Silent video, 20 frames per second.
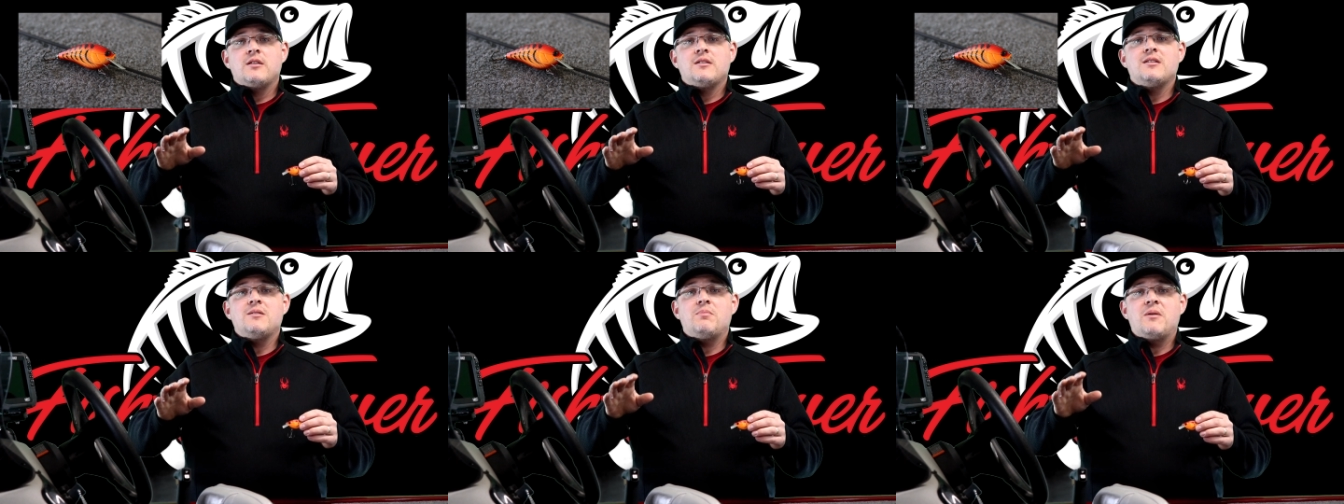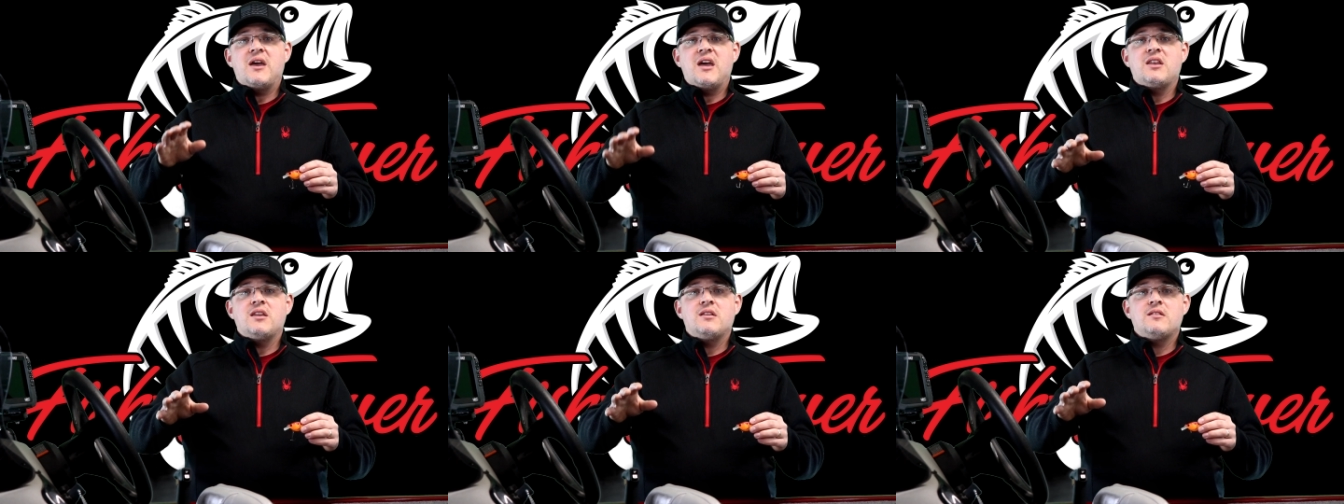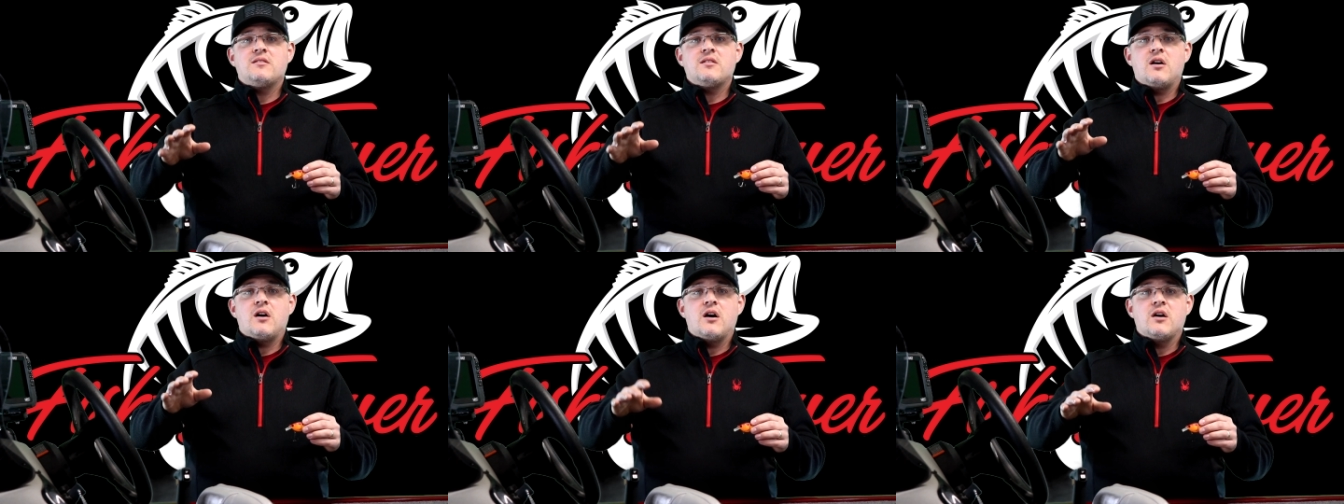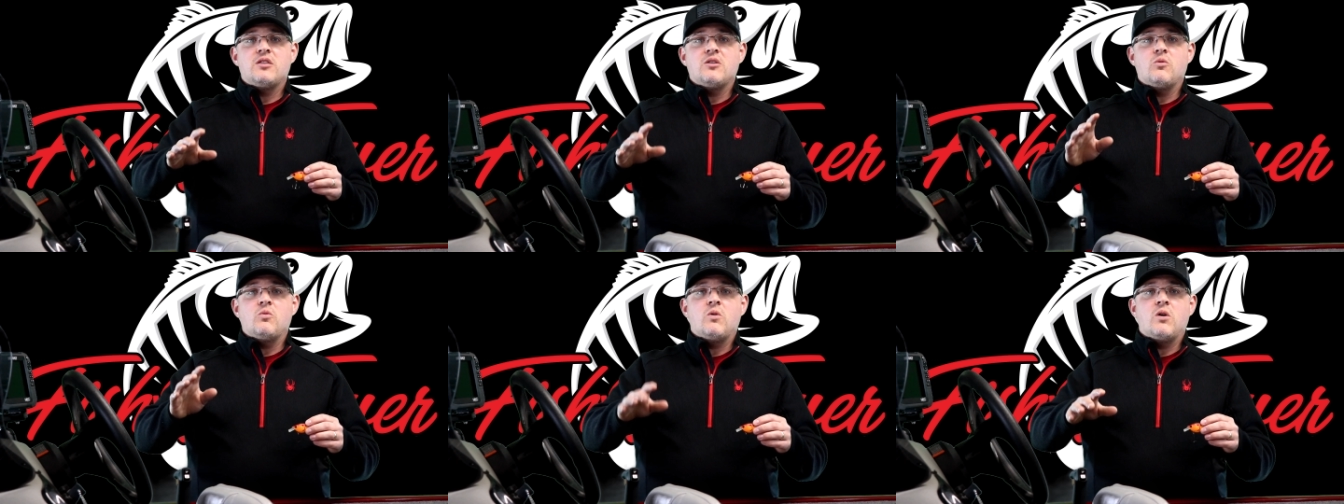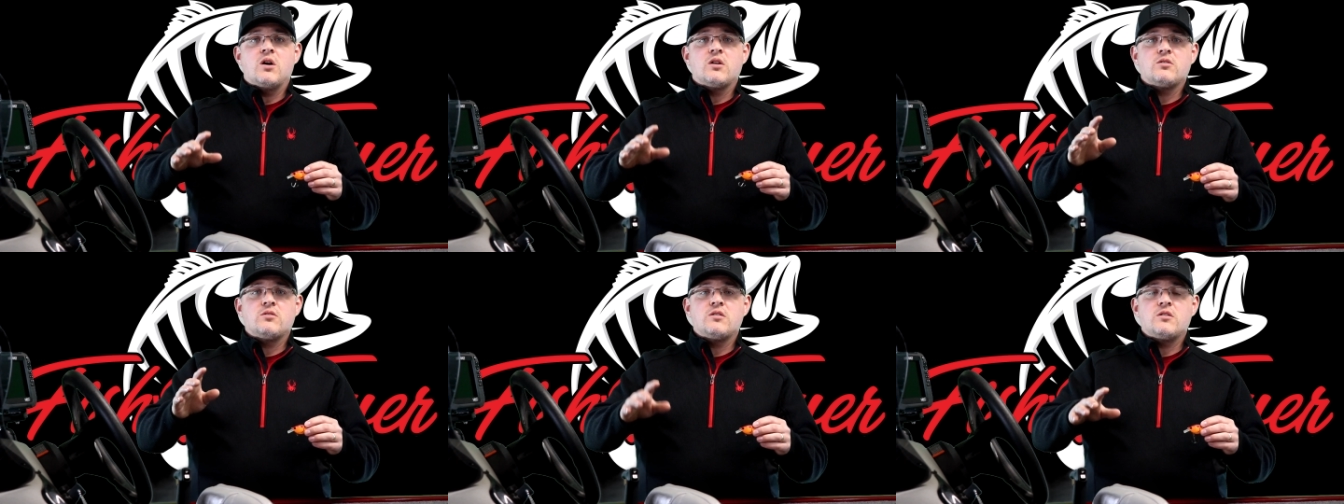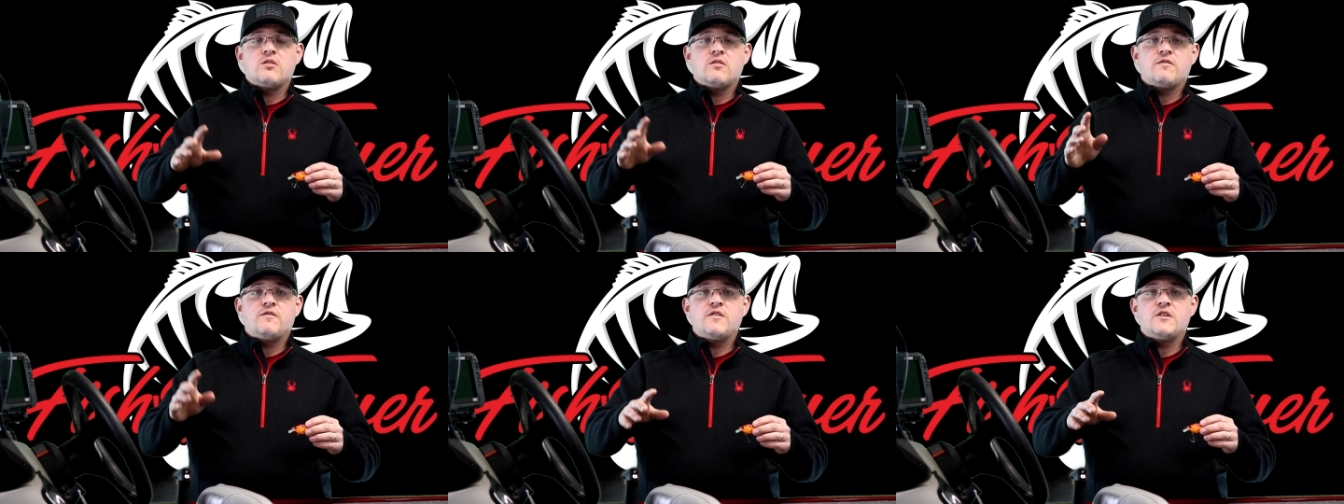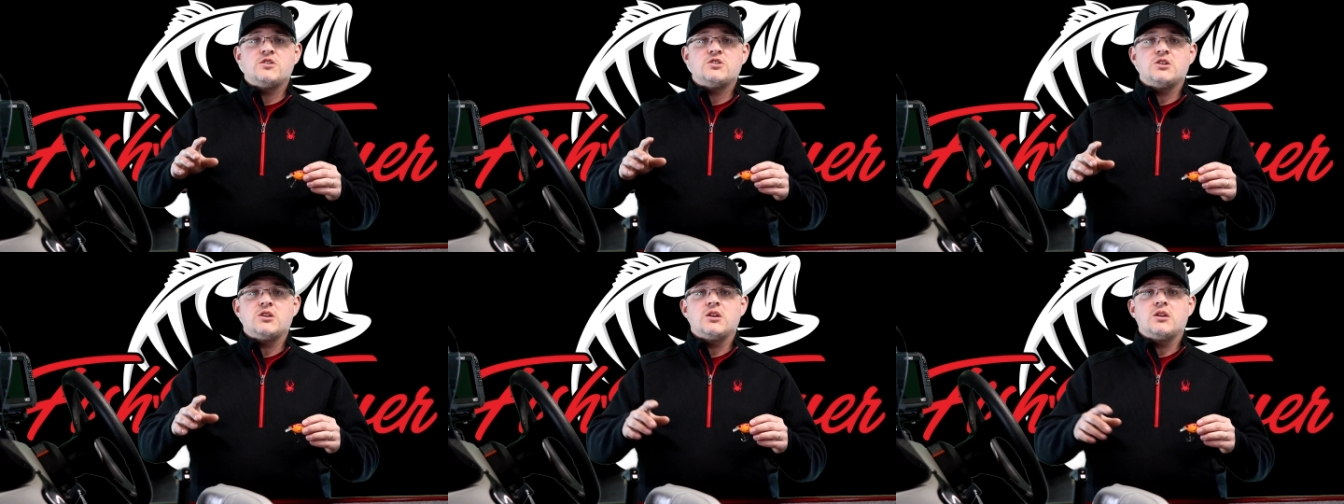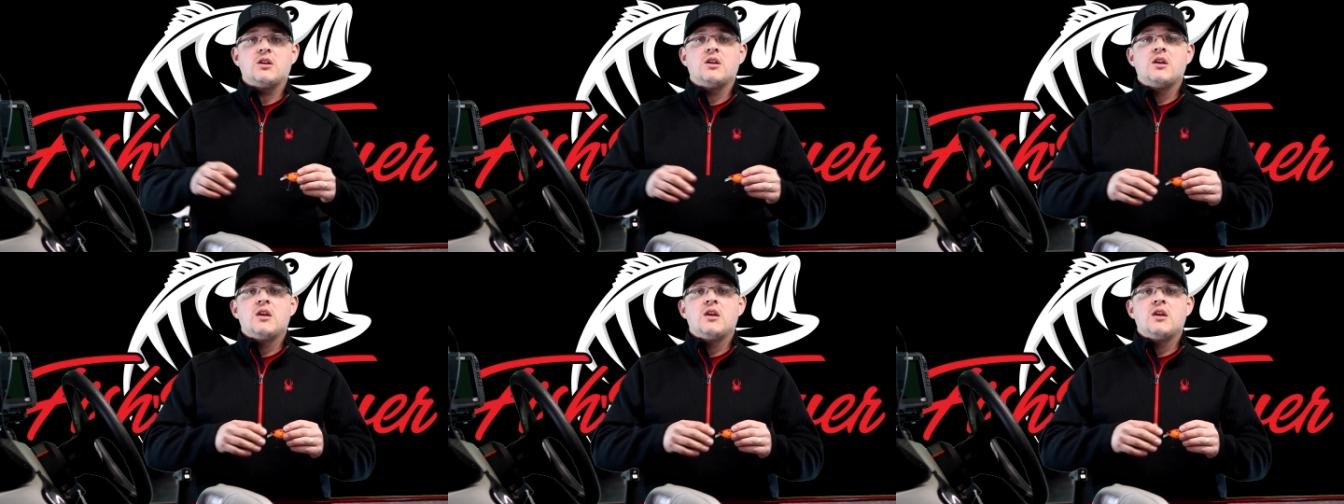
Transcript: dependent on the water that you're fishing.